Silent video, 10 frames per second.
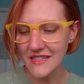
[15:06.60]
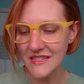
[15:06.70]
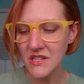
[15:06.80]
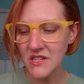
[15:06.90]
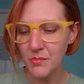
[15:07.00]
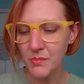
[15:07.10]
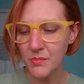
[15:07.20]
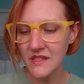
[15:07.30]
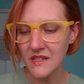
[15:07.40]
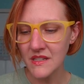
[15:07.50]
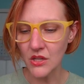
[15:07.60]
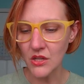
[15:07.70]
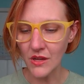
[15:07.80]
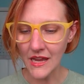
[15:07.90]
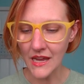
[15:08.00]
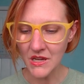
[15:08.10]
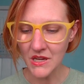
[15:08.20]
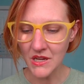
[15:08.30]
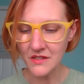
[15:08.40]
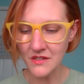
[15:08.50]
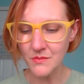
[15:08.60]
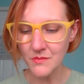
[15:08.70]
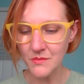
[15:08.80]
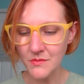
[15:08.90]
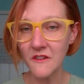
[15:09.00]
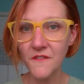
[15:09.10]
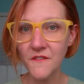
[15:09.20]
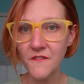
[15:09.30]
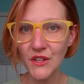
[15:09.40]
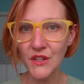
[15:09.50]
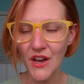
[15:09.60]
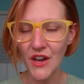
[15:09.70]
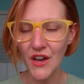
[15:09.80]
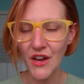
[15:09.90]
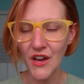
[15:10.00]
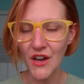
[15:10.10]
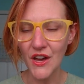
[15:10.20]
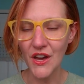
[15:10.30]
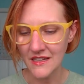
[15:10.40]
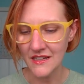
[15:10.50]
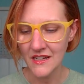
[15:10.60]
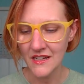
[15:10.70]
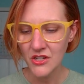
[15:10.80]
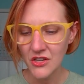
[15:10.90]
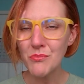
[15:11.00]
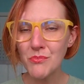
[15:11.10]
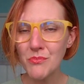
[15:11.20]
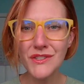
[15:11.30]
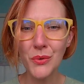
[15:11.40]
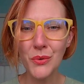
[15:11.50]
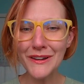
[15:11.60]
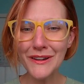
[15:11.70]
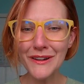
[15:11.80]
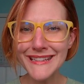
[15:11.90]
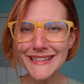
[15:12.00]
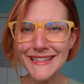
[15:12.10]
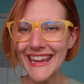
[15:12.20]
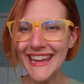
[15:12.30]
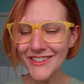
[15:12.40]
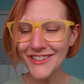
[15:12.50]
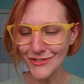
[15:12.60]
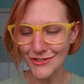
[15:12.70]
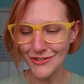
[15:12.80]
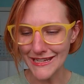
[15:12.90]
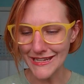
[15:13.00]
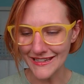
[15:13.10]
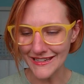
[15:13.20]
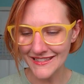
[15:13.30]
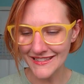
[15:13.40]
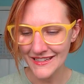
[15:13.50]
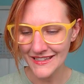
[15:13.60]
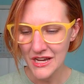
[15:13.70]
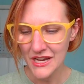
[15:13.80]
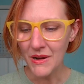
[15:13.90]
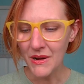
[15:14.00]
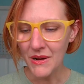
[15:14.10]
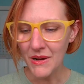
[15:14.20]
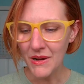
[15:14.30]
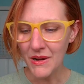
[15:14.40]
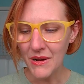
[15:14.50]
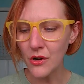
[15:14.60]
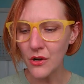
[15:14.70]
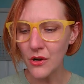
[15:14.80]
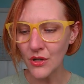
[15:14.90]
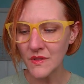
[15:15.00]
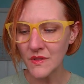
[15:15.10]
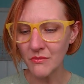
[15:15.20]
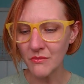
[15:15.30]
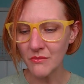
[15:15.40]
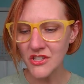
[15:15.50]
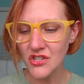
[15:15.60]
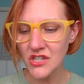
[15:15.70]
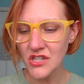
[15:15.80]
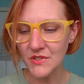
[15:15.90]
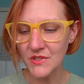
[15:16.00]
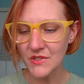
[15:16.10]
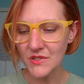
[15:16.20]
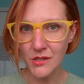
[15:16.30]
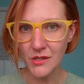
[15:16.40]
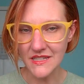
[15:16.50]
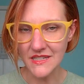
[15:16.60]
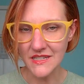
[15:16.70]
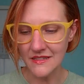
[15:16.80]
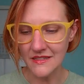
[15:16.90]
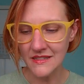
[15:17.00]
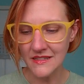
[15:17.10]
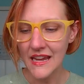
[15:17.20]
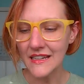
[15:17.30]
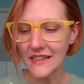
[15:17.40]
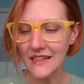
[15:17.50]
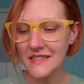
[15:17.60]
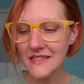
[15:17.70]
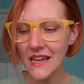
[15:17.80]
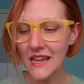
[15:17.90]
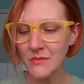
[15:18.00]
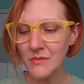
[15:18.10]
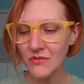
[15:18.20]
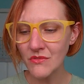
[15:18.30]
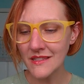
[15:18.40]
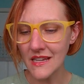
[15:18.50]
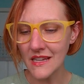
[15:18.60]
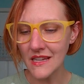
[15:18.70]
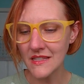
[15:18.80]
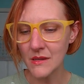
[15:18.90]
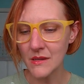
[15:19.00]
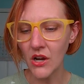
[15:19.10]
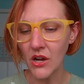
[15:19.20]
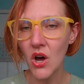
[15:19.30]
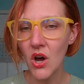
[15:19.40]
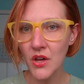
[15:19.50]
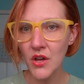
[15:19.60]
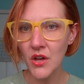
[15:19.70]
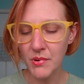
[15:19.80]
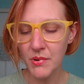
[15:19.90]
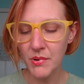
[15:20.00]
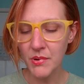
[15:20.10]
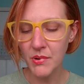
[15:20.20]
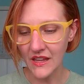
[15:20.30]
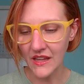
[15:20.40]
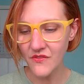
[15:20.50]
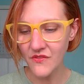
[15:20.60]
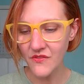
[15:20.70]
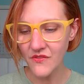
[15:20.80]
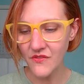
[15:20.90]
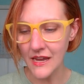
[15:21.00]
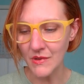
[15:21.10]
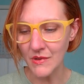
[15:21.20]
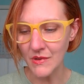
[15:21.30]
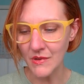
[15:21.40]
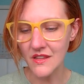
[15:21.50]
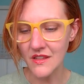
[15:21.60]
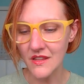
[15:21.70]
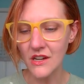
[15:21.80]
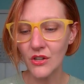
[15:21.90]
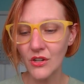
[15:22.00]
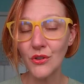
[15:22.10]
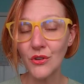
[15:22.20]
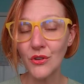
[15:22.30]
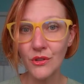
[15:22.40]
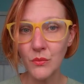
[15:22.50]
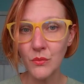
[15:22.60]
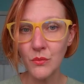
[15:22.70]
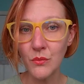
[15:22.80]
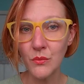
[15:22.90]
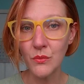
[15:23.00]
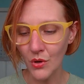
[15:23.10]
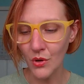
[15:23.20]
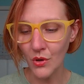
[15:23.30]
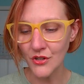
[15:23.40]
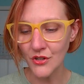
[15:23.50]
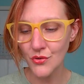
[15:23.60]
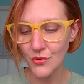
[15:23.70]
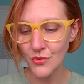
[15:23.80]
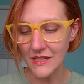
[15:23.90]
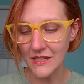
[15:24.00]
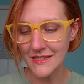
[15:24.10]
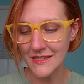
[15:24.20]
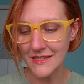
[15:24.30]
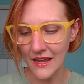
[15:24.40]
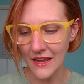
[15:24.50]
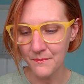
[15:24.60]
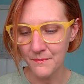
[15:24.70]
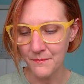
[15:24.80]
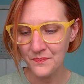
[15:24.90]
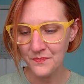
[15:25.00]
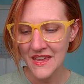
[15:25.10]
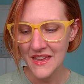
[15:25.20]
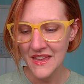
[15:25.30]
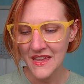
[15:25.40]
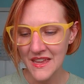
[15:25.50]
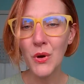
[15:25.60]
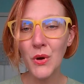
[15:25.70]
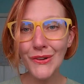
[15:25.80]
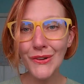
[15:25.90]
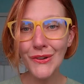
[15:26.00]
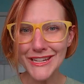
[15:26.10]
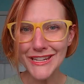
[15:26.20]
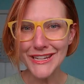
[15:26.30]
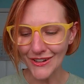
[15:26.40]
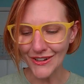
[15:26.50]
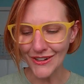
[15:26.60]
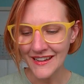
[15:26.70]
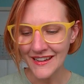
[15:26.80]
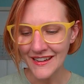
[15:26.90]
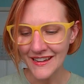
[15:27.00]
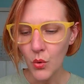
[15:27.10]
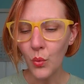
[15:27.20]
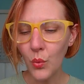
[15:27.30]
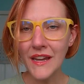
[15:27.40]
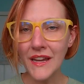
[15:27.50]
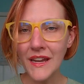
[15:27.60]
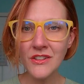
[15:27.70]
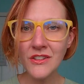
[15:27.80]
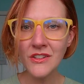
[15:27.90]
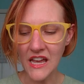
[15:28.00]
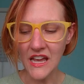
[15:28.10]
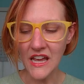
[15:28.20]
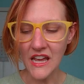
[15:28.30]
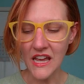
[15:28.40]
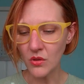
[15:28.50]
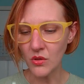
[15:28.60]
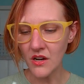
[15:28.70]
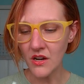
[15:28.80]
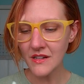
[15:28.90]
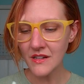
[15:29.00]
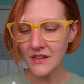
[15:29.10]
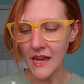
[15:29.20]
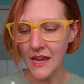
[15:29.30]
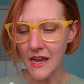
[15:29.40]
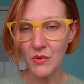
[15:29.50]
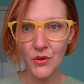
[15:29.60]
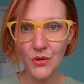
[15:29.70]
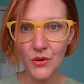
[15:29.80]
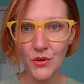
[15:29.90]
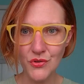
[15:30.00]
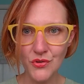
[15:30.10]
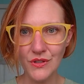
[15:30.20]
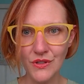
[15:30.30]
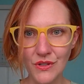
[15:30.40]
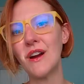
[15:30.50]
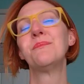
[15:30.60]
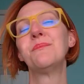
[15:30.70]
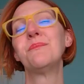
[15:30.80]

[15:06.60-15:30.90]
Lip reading: into the person that you came here to be in full authenticity, to embrace your weirdness and your uniqueness. Perhaps you have outgrown some relationships or circumstances, and it is time to reassess and bring all the parts of your life into alignment so that they are congruent with who you are truly today. And the Work Your Light inquiry, what in your life is no longer in alignment with who you truly are?